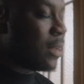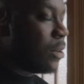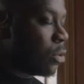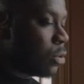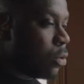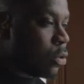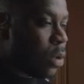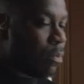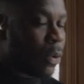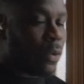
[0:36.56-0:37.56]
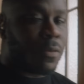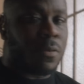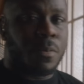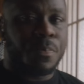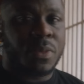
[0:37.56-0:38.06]
gained a soul, so I'm boastful.
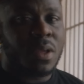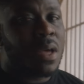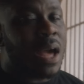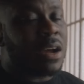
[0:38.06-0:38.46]
I